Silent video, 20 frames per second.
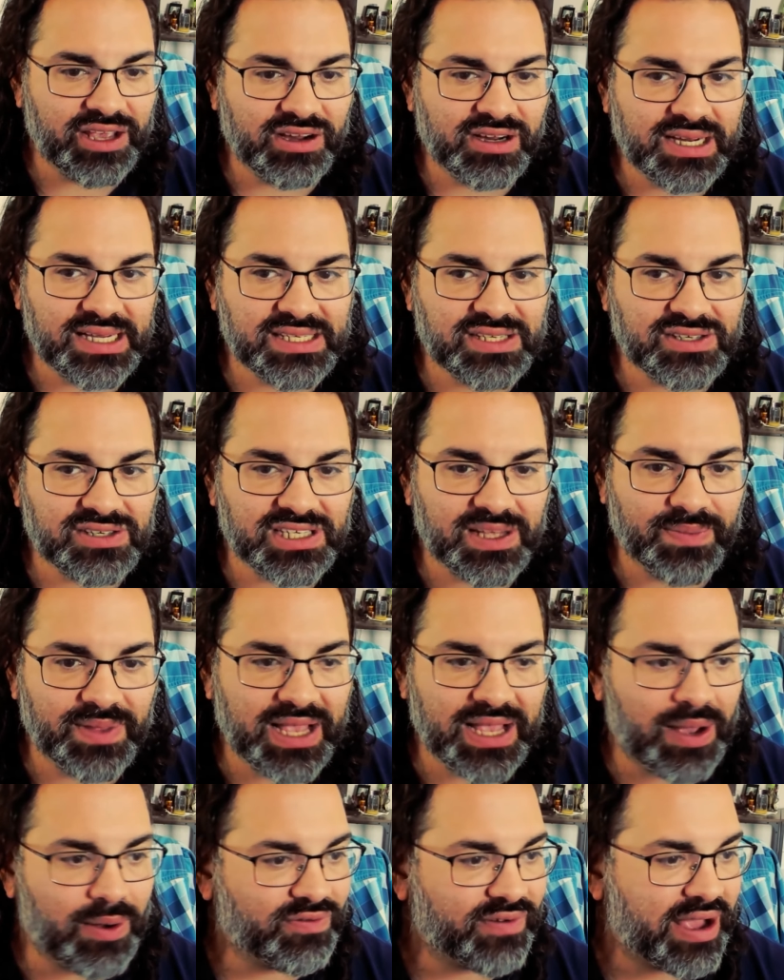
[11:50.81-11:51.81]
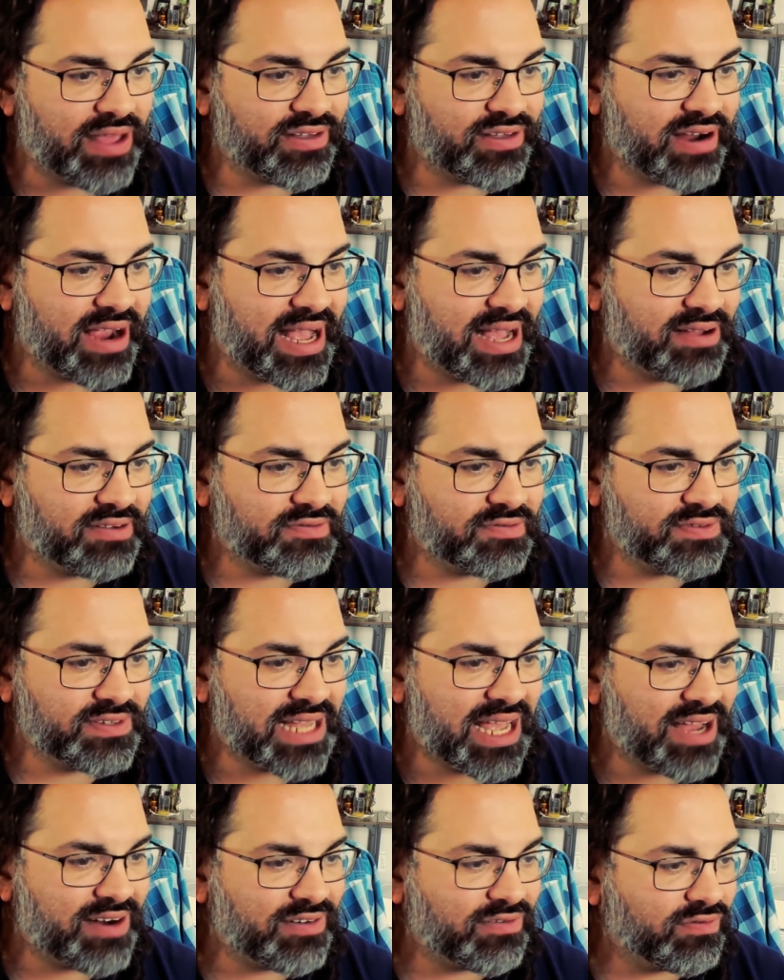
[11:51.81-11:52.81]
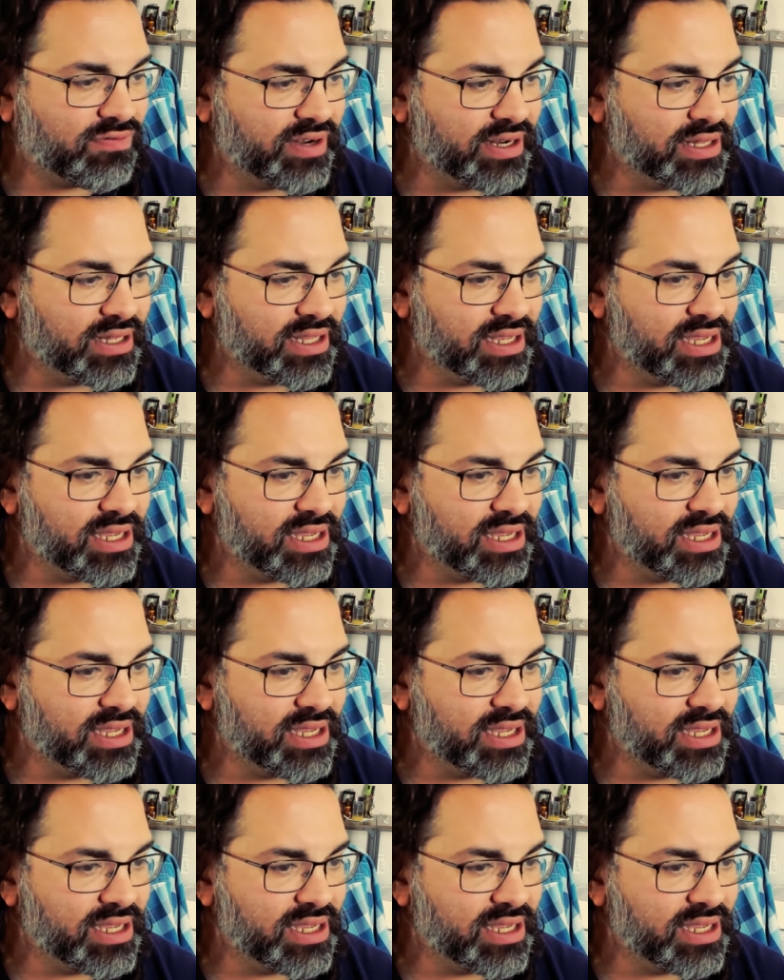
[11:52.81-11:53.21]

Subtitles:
is there something I would rather have? Not really.